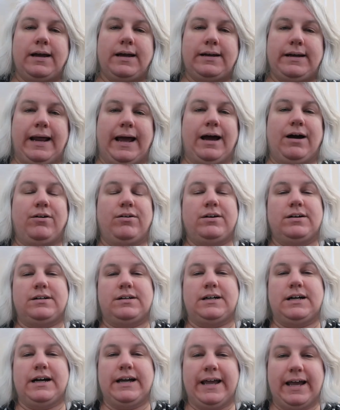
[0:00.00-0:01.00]
Now,
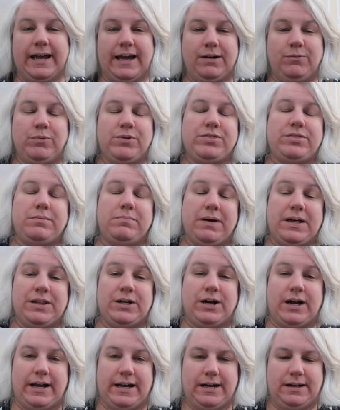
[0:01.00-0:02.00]
again, with the
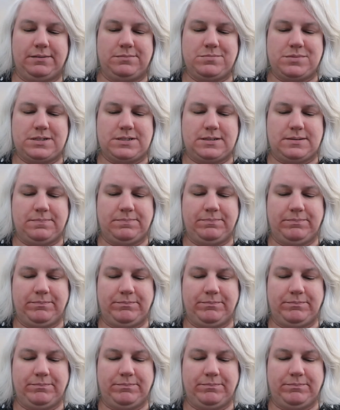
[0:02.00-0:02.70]
mother items,